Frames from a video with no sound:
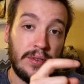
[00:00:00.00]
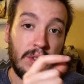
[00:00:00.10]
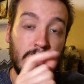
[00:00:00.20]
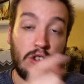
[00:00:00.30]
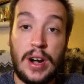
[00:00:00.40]

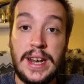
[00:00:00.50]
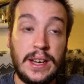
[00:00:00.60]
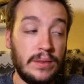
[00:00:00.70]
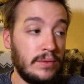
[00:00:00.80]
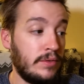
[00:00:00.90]
Craig
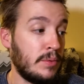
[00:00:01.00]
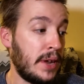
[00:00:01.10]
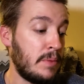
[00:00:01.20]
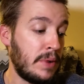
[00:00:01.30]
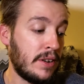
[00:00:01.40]
from
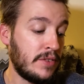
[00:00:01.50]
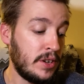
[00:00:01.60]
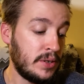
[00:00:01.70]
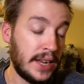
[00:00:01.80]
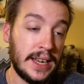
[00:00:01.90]
Kent Beer
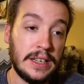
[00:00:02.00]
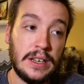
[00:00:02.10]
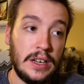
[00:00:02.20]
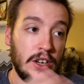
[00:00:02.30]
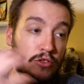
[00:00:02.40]
Reviews, and
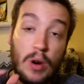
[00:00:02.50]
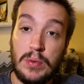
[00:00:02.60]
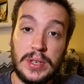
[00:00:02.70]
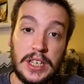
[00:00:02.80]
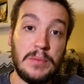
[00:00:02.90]
Rob was
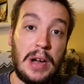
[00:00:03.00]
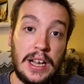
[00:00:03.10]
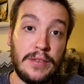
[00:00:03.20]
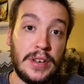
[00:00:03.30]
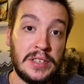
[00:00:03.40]
actually part of the
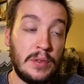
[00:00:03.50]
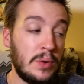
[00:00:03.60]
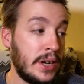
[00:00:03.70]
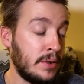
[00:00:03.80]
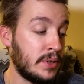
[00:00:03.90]
festival.
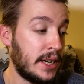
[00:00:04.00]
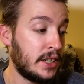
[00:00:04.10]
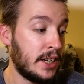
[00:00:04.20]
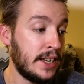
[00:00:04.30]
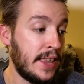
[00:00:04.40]
He was
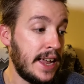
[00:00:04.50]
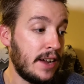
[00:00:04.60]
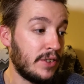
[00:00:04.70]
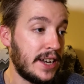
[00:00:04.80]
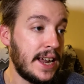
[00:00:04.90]
actually there on
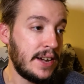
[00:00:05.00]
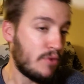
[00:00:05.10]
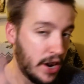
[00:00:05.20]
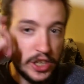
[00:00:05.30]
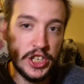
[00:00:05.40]
the day,
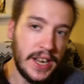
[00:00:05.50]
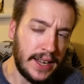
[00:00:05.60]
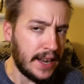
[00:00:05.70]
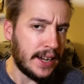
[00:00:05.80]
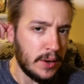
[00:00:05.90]
running shit,
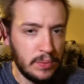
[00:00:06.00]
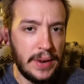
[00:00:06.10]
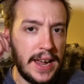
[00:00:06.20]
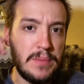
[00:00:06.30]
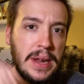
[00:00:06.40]
had a little
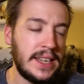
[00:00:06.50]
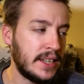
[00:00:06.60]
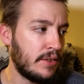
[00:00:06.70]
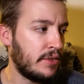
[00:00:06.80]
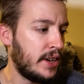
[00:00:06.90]
headpiece and
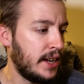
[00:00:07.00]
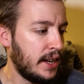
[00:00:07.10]
everything.